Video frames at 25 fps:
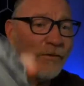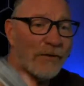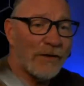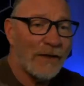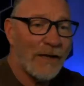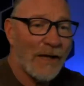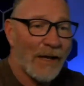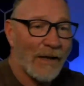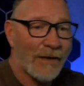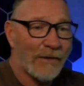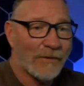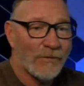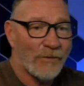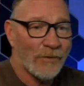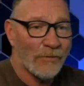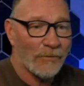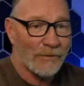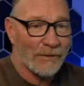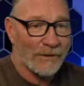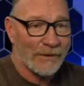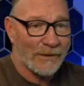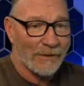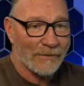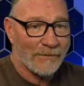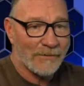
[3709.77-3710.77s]
yeah, I
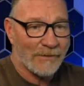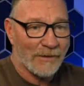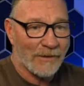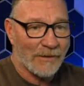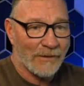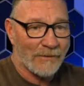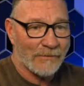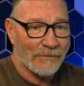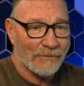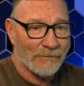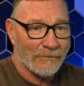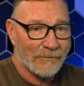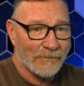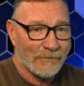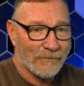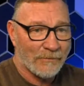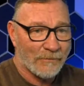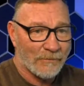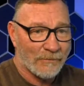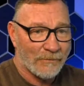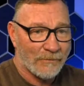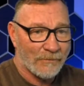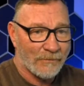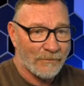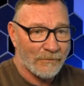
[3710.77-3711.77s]
totally get that.
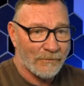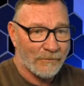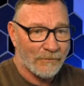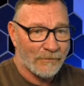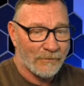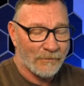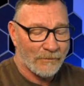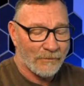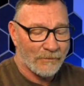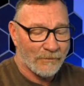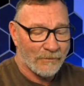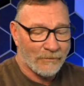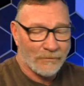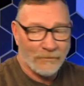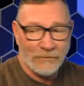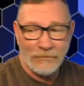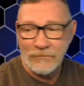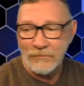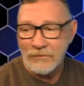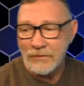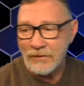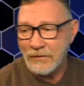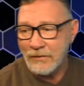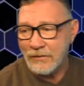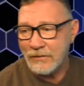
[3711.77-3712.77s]

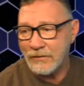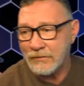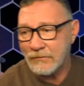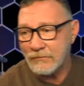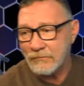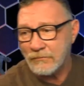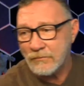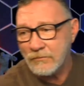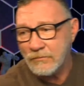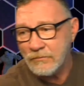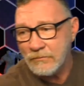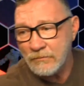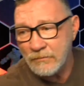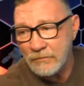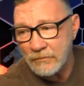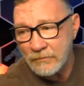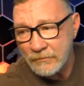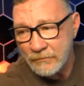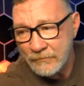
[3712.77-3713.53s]
Okay, cool.